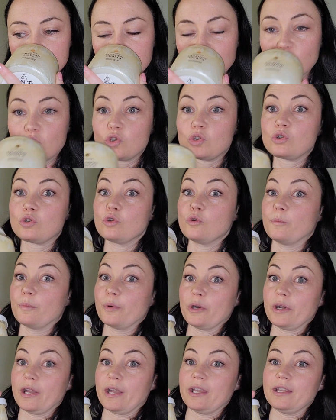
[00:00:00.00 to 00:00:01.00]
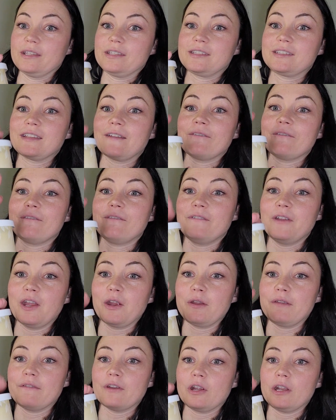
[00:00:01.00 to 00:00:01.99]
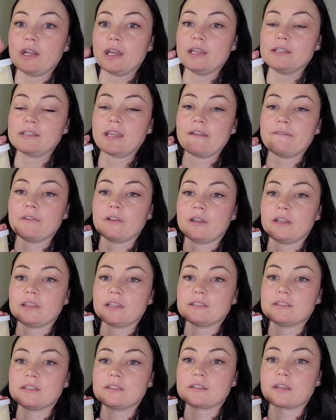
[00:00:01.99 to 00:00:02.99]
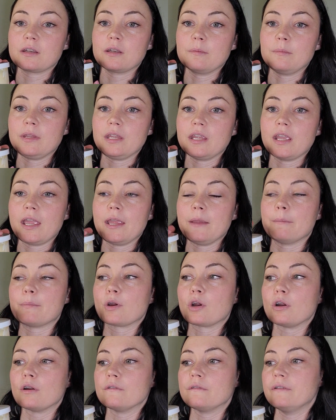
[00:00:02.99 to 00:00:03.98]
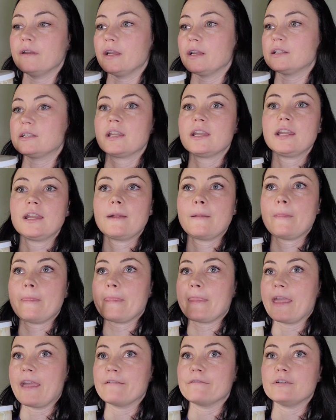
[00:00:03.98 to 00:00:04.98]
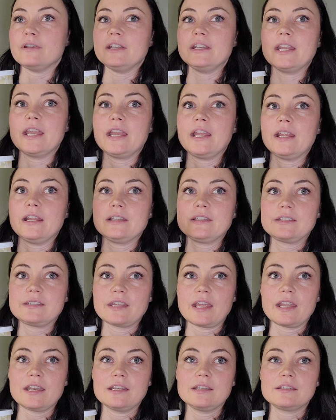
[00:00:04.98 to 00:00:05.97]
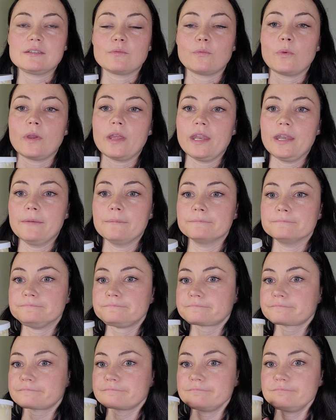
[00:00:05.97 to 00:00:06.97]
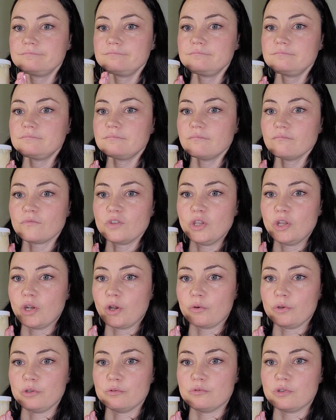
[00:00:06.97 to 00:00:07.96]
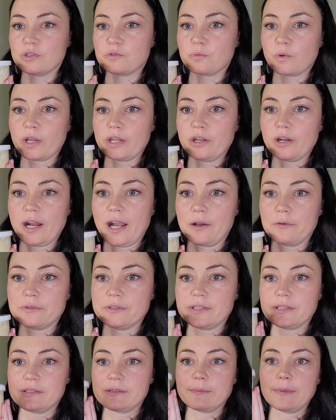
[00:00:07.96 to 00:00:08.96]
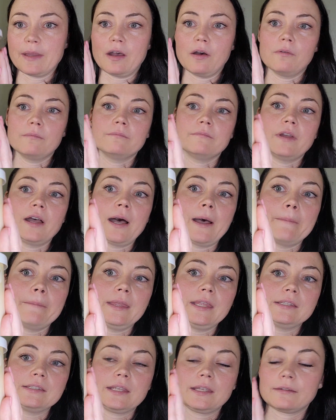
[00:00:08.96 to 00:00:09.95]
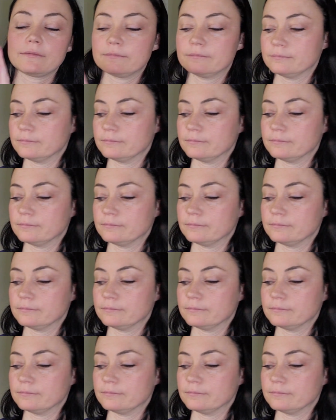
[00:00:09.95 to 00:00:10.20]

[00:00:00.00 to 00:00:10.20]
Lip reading: Super nice. Very, very nice. I feel like this is going to be a perfect everyday scent when, you know, you just want your house to smell amazing.